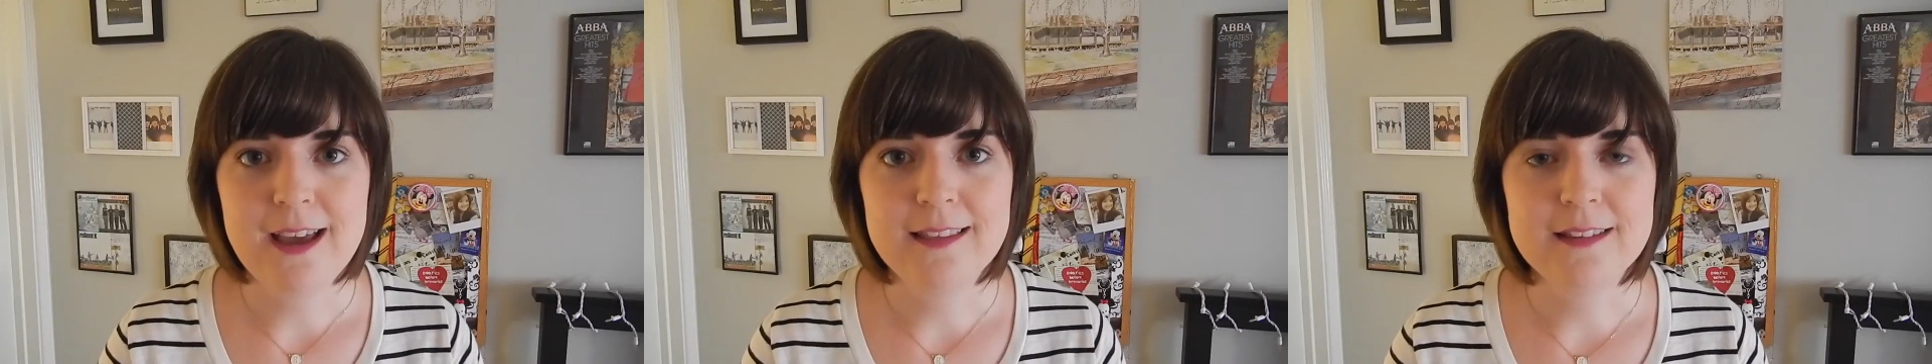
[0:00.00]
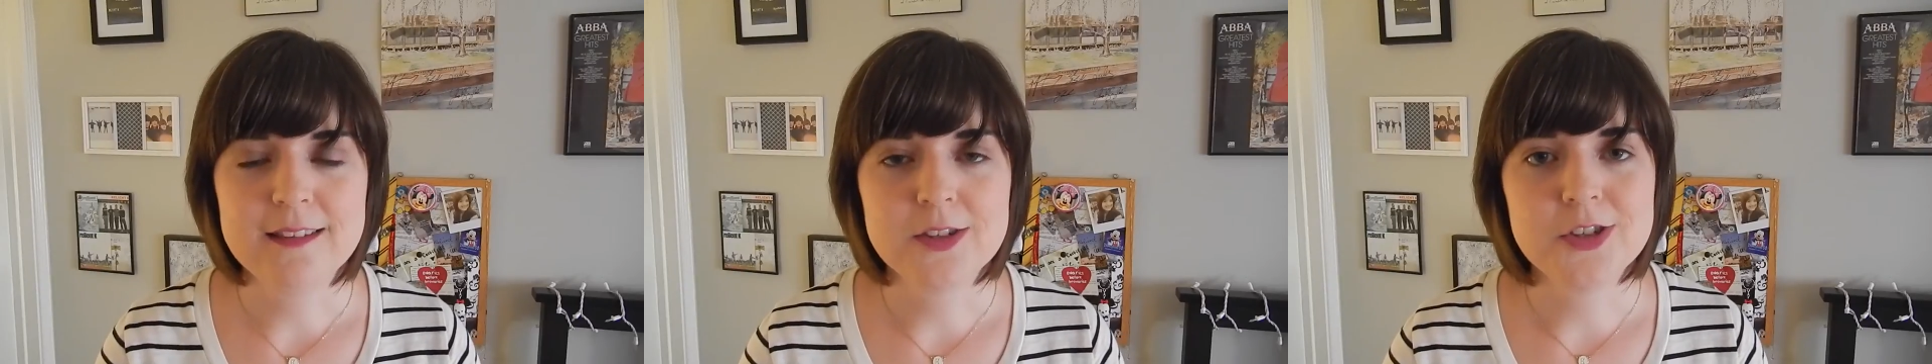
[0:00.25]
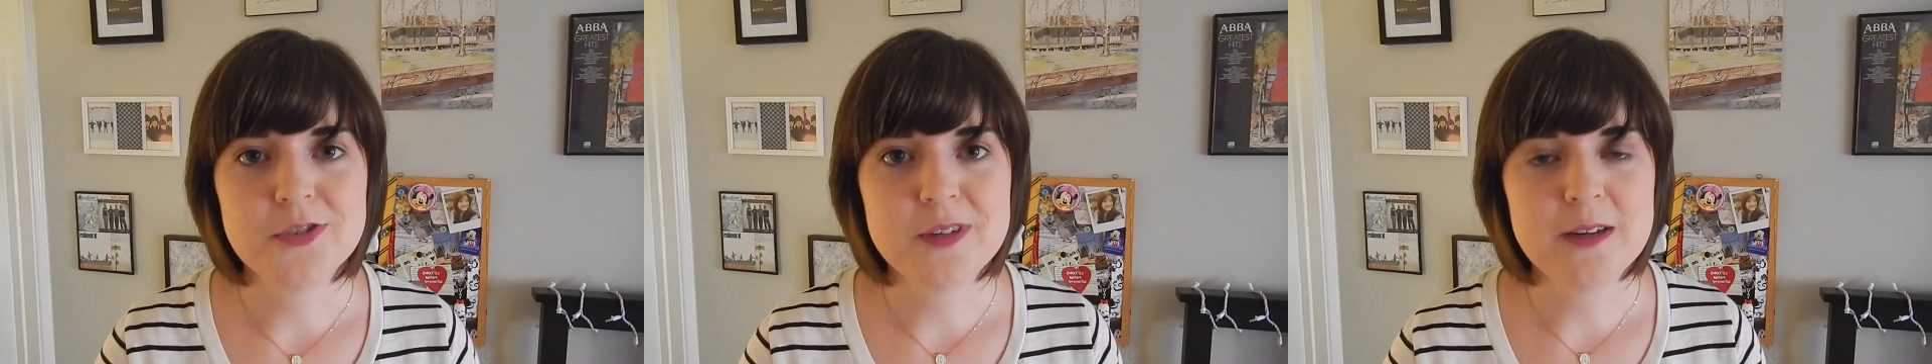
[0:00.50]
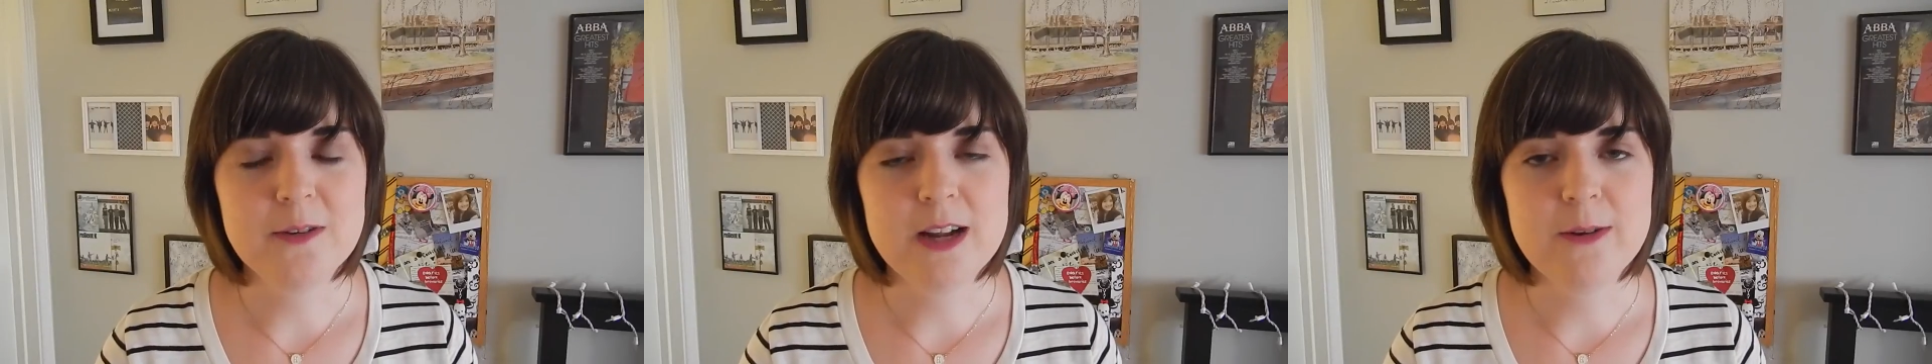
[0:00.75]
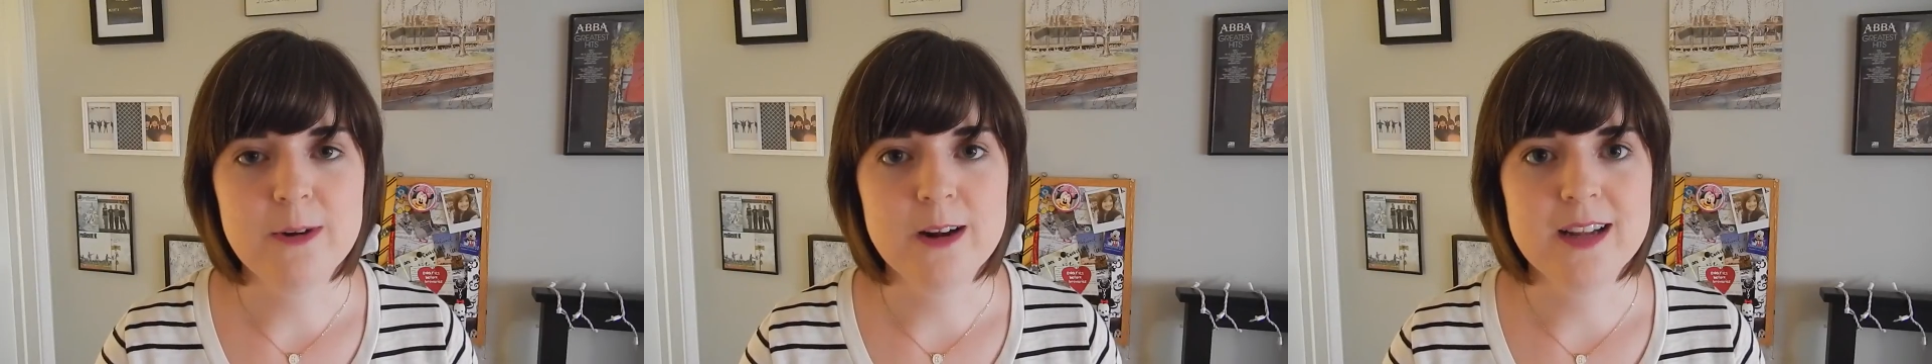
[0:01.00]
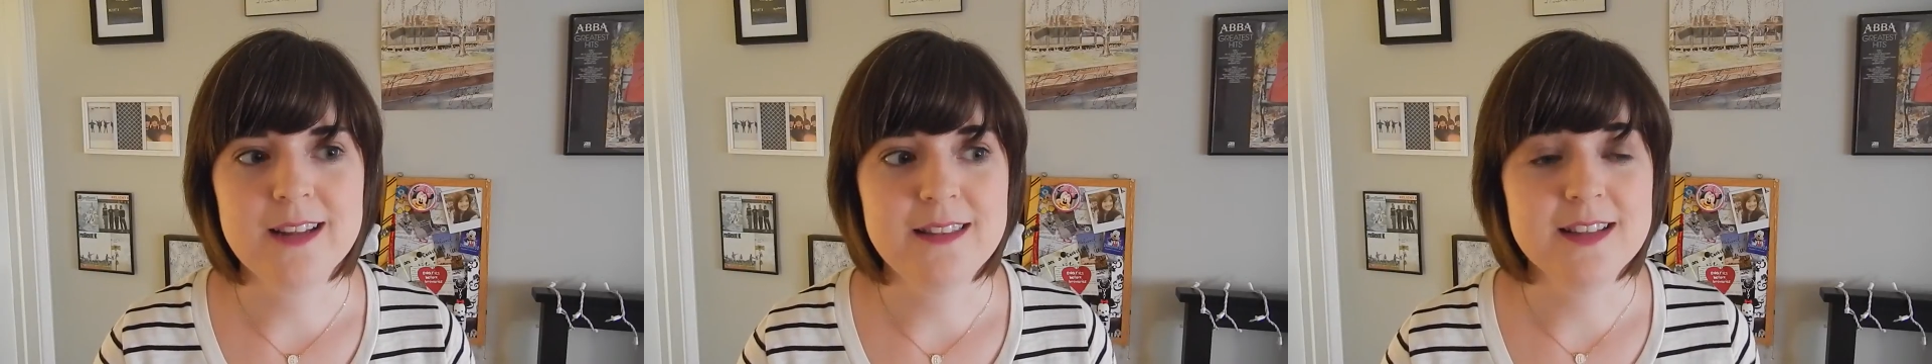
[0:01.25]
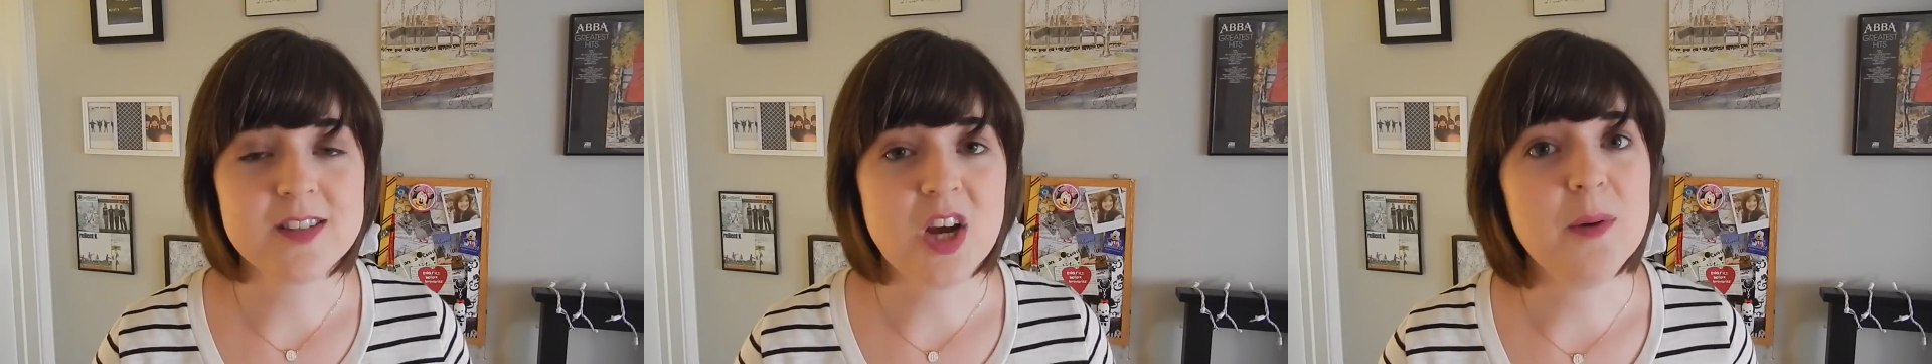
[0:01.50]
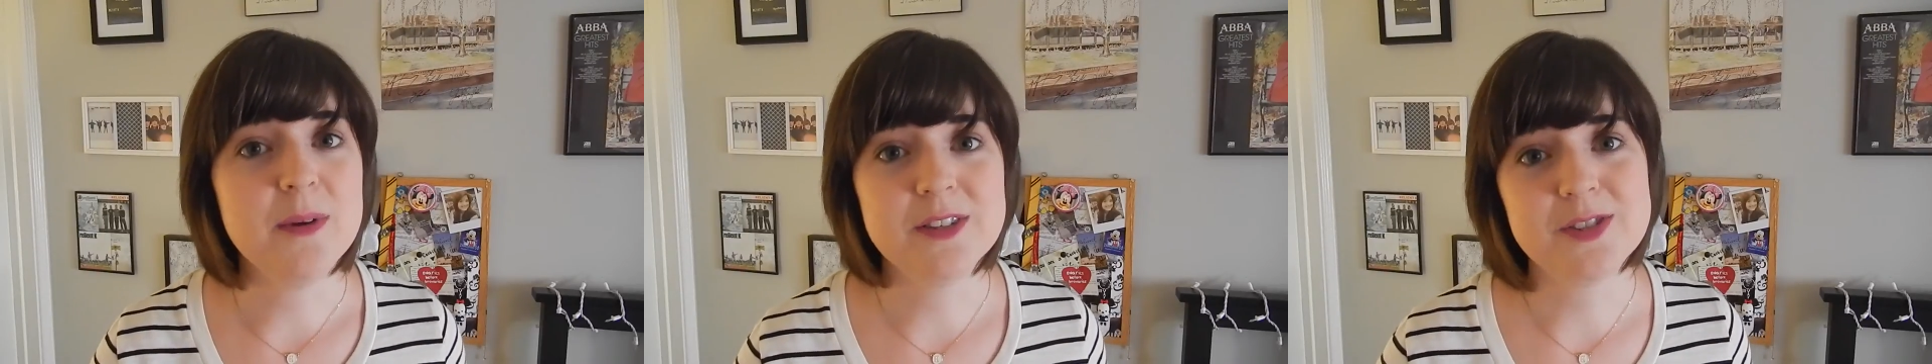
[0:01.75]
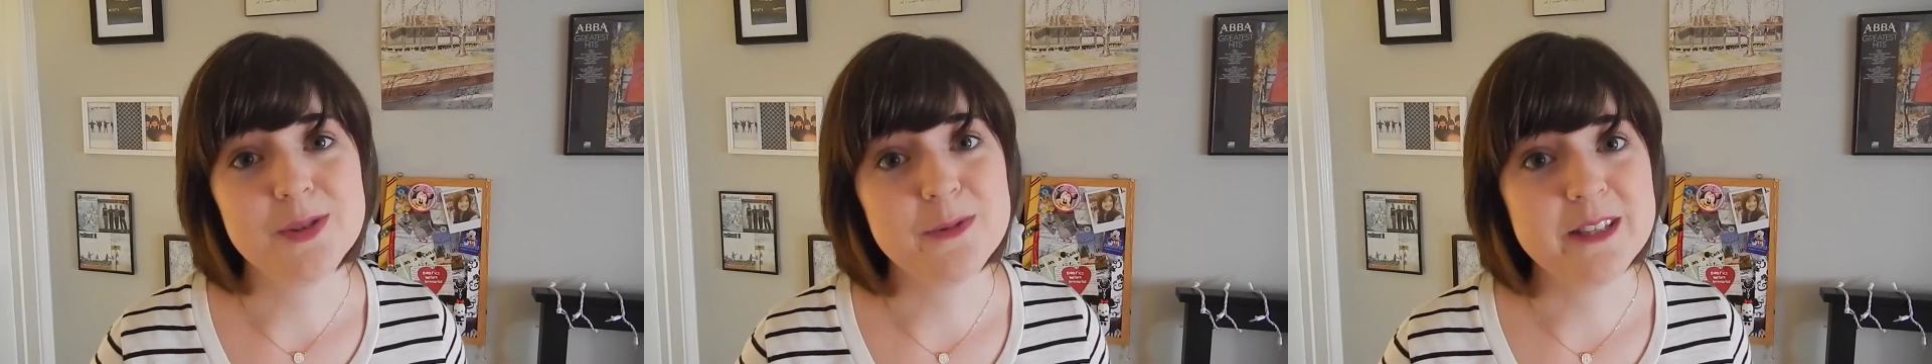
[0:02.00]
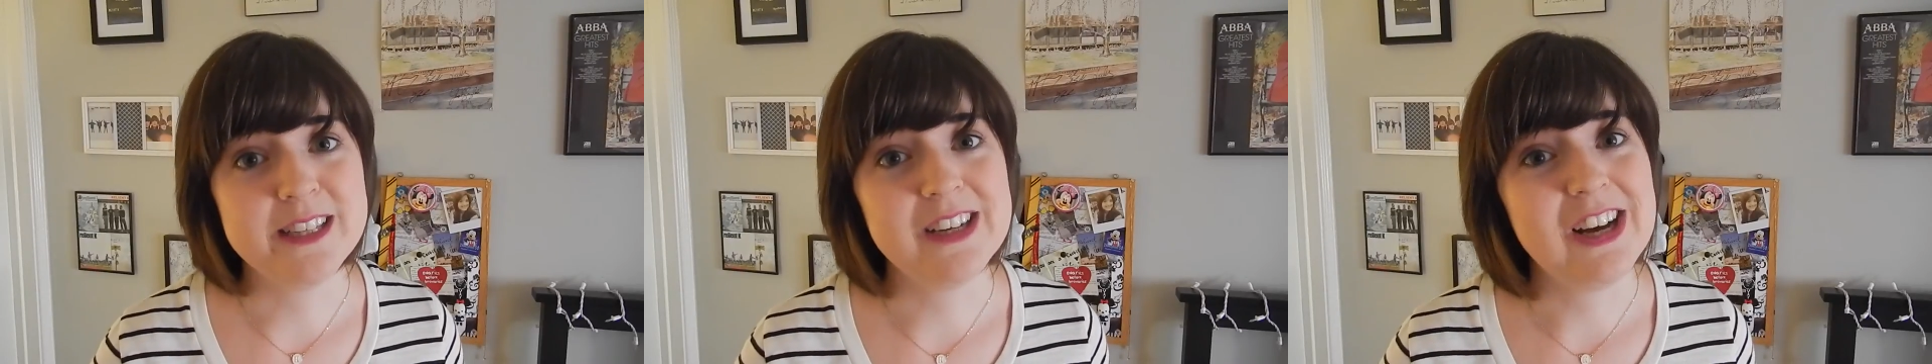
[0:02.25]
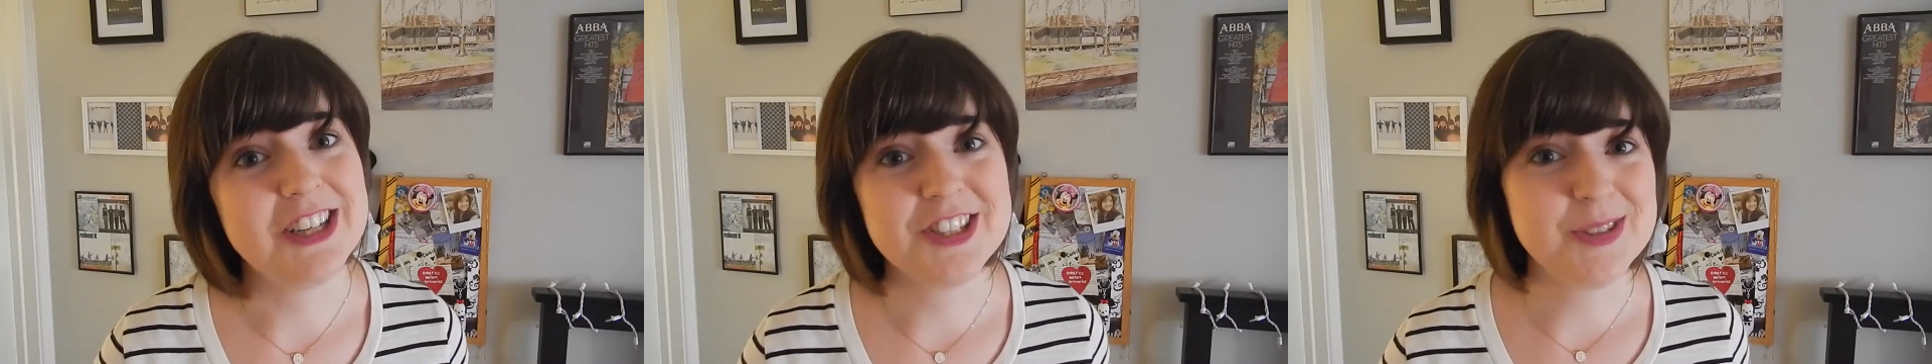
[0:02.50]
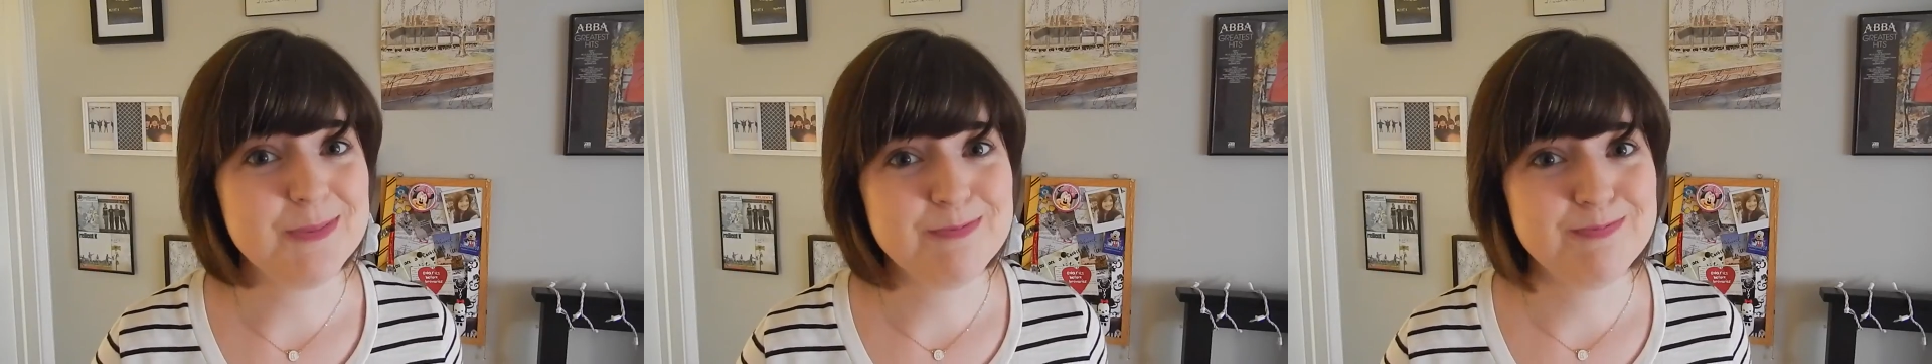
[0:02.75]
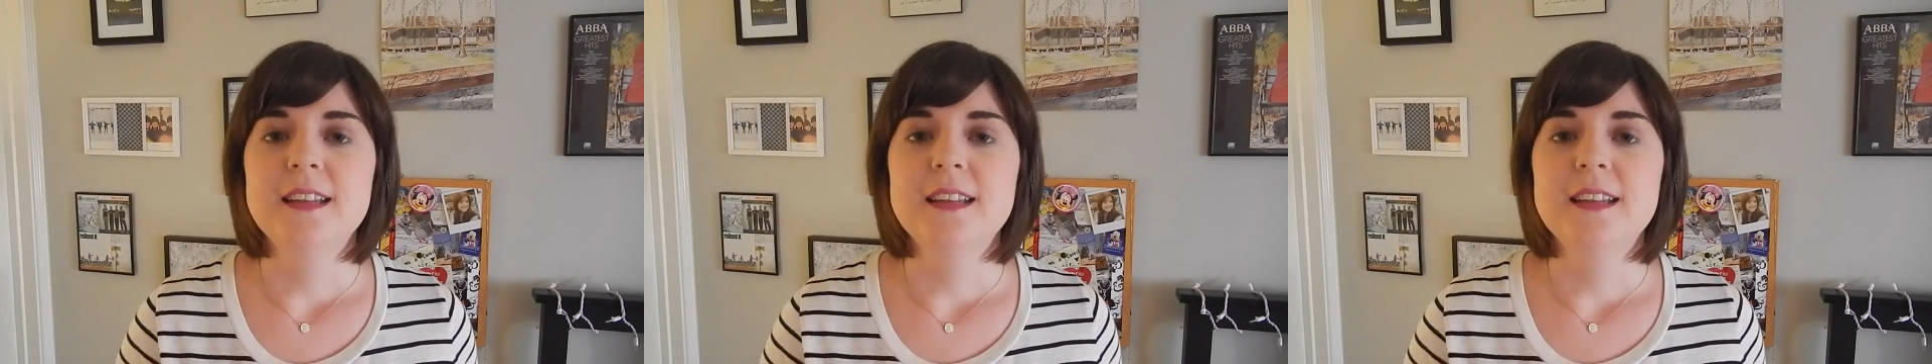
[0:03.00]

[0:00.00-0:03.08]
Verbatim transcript: I think they're doing great work and these comics are really awesome.